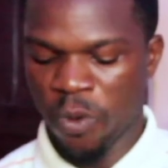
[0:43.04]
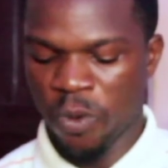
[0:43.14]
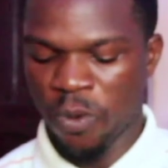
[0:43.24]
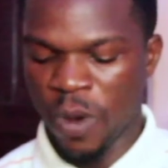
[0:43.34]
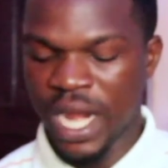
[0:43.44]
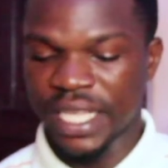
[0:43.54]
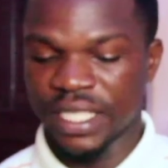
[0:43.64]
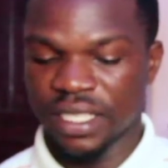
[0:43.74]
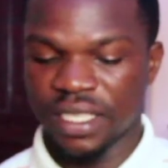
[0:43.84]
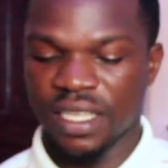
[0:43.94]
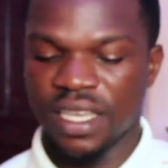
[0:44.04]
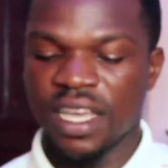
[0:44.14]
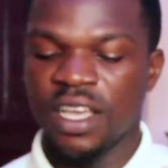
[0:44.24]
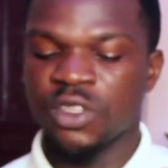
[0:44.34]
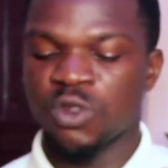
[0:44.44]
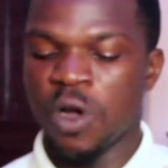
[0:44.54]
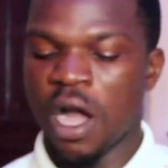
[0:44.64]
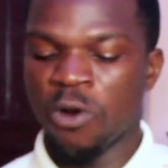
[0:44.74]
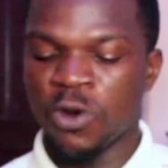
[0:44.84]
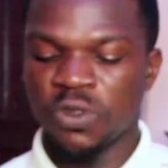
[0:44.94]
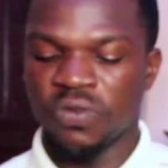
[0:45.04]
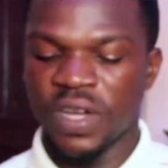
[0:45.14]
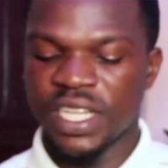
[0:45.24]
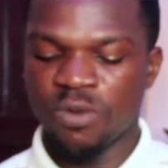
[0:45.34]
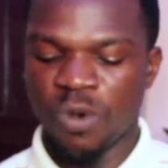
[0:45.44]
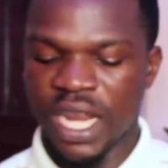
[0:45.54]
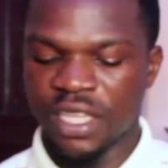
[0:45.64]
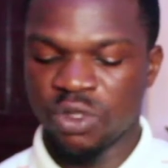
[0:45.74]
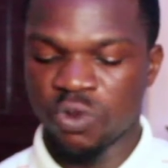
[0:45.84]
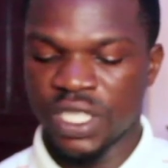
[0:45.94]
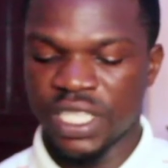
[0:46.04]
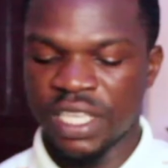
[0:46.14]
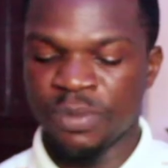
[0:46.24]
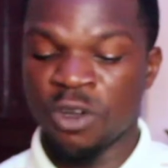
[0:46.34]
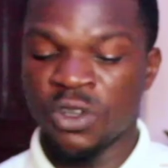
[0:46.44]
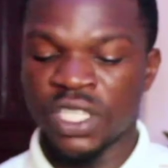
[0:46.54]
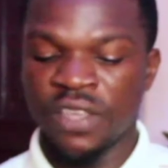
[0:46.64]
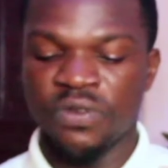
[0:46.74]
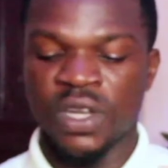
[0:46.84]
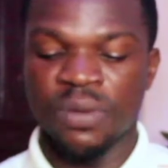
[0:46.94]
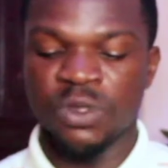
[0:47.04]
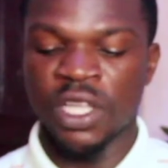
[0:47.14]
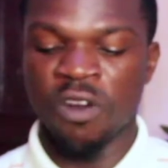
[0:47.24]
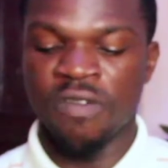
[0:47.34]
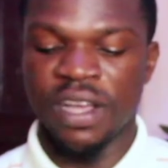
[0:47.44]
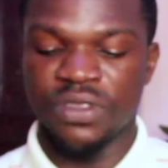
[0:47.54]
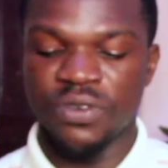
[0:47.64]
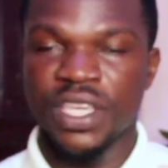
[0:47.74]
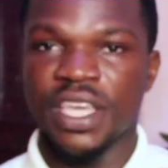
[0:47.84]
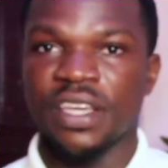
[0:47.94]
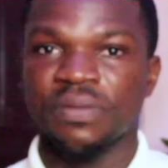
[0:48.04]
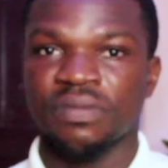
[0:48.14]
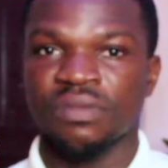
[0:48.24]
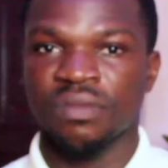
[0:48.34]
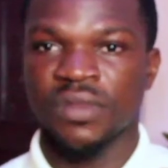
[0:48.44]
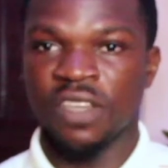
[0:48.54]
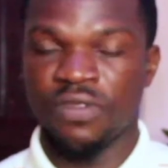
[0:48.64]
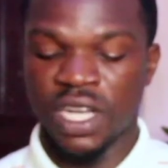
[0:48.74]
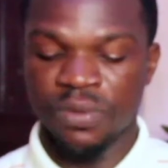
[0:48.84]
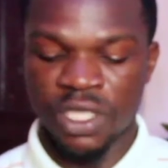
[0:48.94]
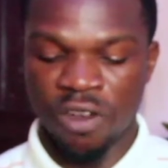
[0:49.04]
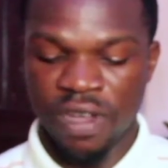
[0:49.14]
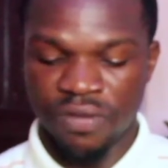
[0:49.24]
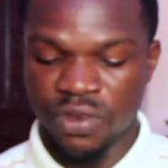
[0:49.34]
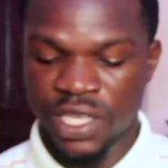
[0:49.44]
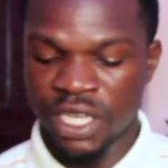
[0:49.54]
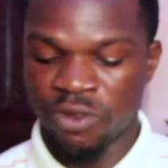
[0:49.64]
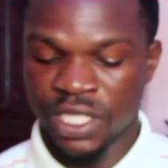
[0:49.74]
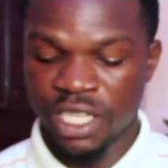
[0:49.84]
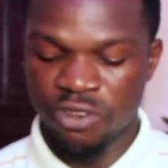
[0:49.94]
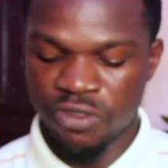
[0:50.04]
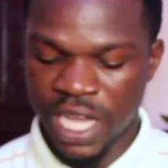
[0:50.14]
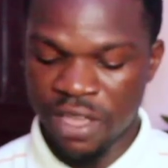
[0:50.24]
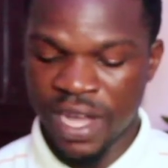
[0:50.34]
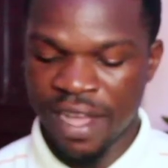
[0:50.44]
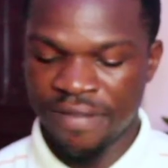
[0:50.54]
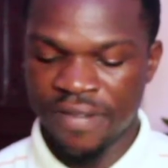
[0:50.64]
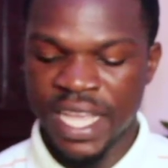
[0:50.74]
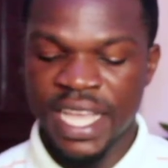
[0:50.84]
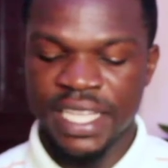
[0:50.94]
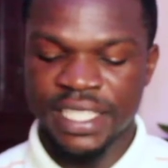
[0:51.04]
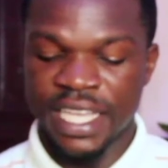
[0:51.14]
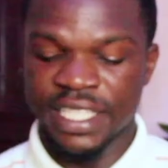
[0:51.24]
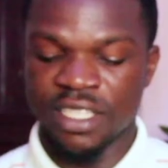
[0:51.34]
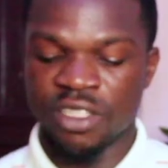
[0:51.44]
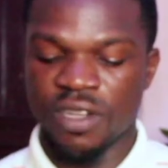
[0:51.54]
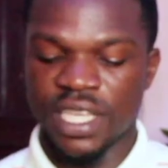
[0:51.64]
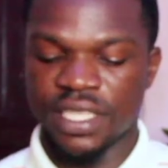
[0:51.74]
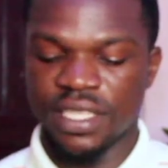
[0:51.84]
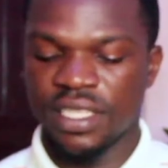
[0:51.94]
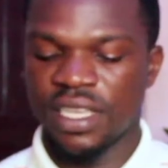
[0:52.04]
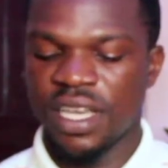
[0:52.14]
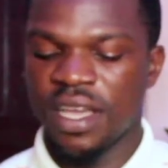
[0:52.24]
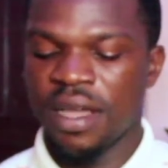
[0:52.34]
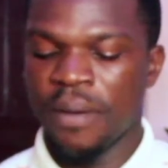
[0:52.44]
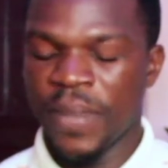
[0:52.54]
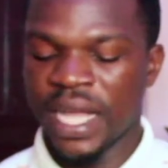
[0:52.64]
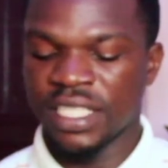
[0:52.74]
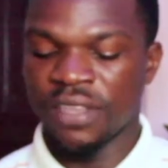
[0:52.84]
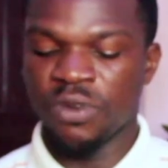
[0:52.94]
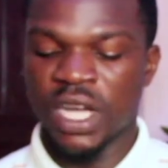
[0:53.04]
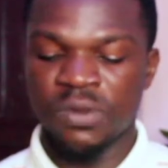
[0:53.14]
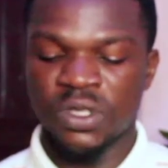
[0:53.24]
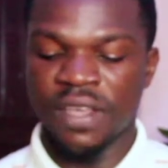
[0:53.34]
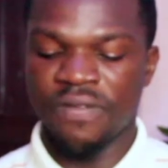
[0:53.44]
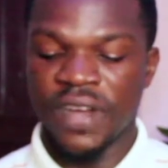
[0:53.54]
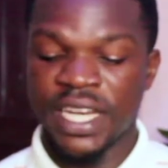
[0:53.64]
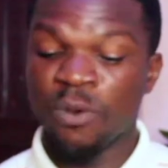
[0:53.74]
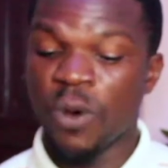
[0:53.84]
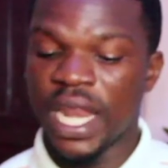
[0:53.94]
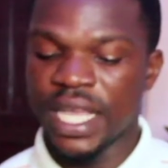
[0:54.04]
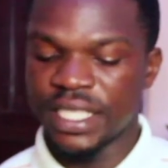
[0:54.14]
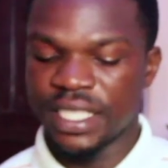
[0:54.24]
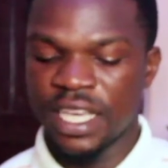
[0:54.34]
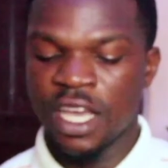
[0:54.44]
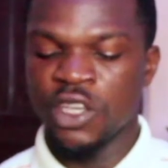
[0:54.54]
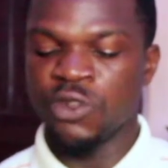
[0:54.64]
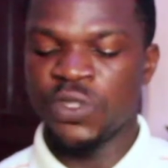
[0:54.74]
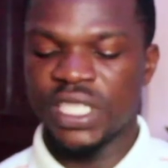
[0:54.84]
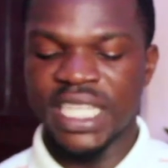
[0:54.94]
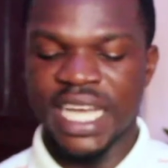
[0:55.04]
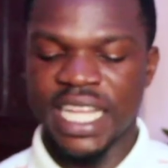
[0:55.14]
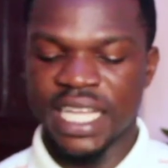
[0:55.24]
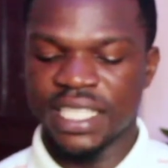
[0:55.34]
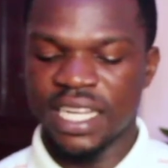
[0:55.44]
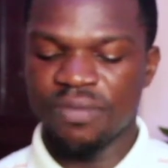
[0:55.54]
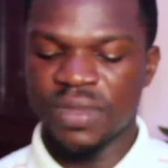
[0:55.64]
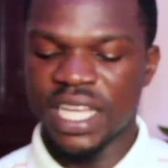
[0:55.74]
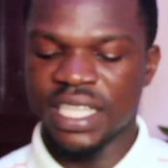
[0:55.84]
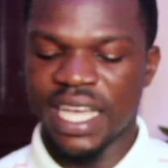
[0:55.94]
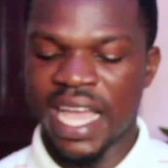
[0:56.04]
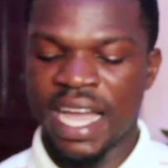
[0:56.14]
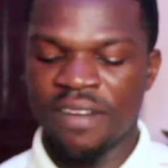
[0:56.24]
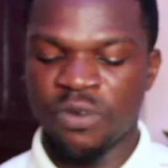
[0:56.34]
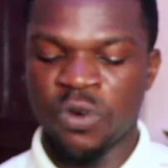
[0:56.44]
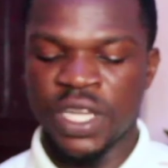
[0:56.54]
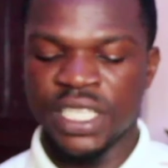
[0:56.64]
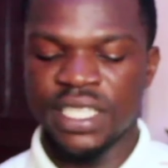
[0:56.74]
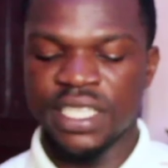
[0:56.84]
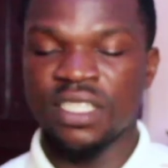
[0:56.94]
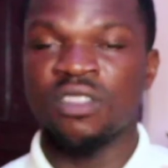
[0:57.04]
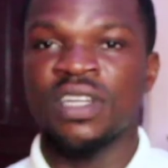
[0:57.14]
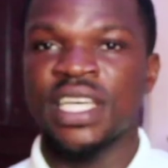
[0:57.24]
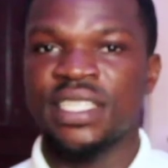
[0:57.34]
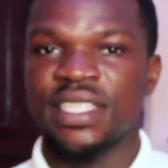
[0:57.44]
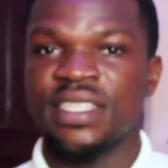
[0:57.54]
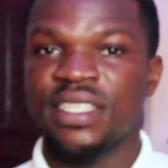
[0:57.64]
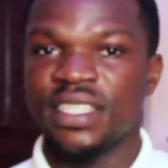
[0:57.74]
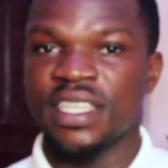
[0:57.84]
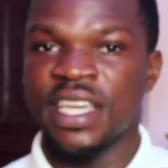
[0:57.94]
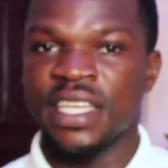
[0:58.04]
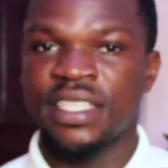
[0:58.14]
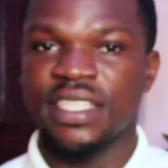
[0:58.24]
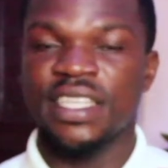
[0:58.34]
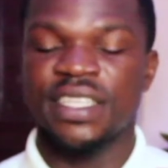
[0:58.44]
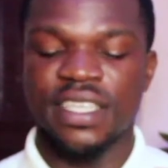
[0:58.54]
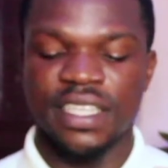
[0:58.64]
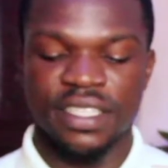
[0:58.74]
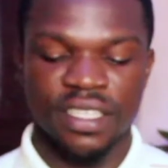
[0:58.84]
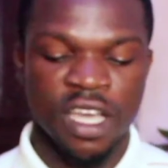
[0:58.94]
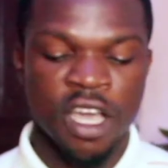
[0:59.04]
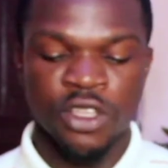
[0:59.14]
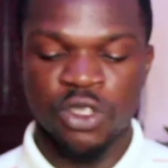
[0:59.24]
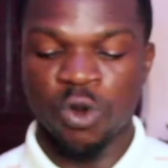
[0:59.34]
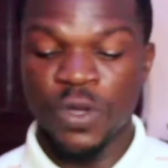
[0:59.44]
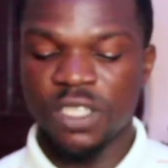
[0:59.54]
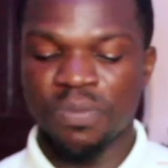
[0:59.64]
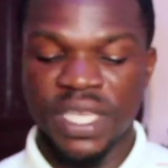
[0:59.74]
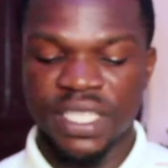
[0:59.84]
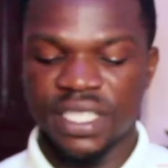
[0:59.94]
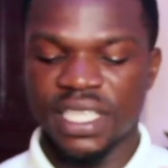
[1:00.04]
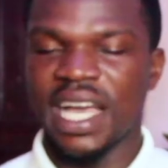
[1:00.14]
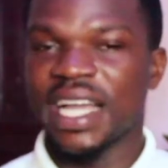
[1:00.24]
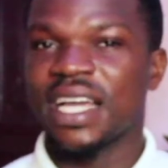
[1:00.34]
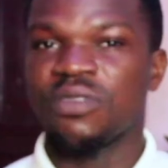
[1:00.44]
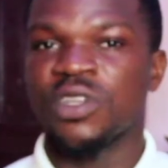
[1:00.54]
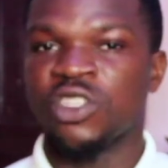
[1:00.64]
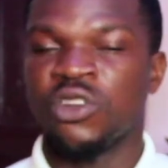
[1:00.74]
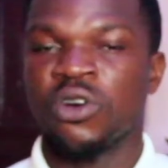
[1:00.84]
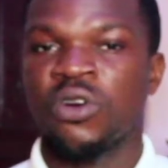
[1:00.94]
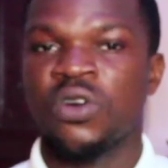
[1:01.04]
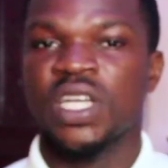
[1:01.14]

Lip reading: wallet. So I'll go to funding wallet to see, because if you come to the overview here, they'll tell you that you have $13. But if you come to the funding wallet, you see that they are telling me that I have only $6.68. So which means I can withdraw